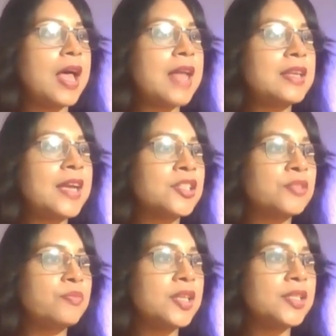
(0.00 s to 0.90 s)
and
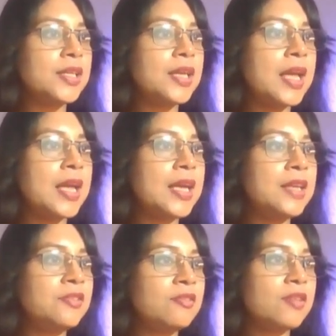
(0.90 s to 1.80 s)
expressing
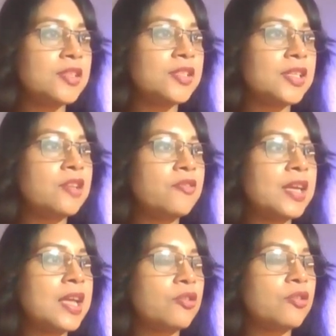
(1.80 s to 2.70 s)
interest in our
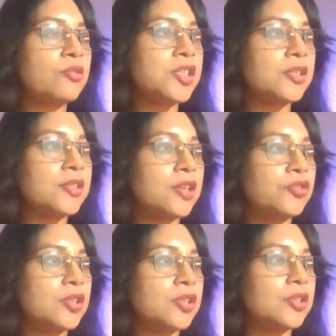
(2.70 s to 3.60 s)
AI automation
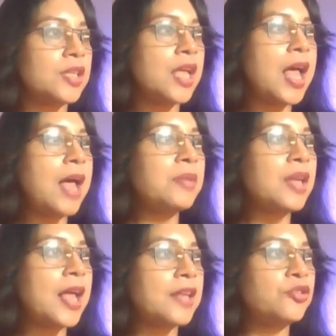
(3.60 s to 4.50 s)
solutions. I'm
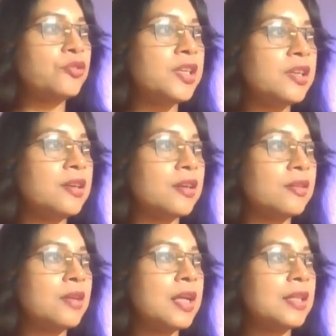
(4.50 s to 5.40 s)
glad to
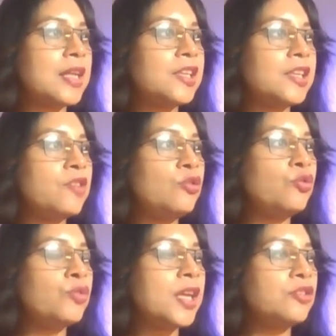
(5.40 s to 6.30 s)
hear that you are
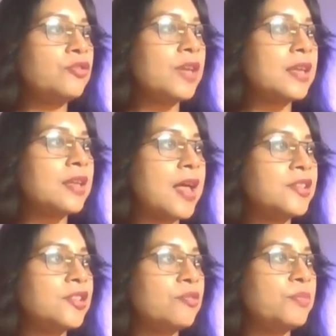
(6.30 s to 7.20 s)
looking to enhance your